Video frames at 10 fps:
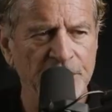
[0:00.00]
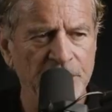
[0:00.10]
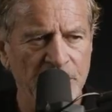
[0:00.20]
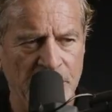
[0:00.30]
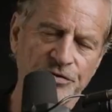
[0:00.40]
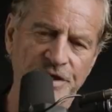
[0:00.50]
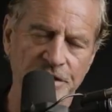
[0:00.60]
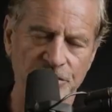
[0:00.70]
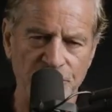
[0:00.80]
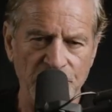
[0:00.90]
Yeah. Do you think
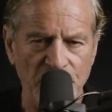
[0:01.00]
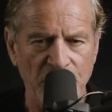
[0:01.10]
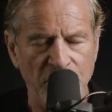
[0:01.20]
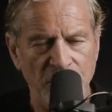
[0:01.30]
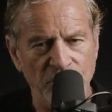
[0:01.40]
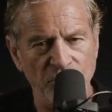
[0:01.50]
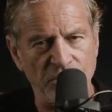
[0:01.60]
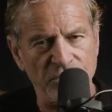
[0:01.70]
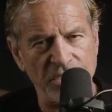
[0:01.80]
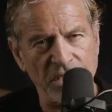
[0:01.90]
it's
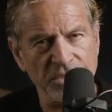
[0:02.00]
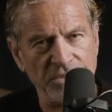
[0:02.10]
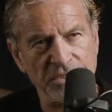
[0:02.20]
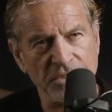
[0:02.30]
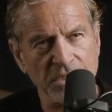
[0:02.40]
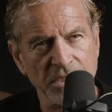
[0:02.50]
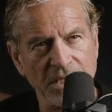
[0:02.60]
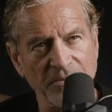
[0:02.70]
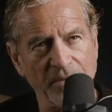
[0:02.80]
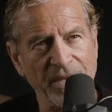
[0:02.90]
your resilience has
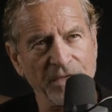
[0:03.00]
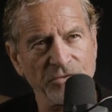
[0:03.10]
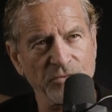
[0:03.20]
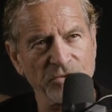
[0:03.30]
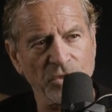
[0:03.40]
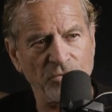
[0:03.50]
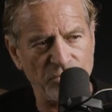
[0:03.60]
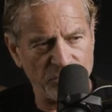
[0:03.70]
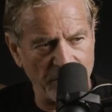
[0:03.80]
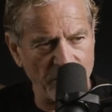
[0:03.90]
come about as a result of
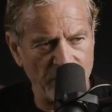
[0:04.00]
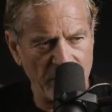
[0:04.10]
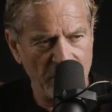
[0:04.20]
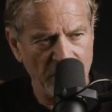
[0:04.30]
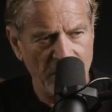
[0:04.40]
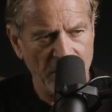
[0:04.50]
your swimming career?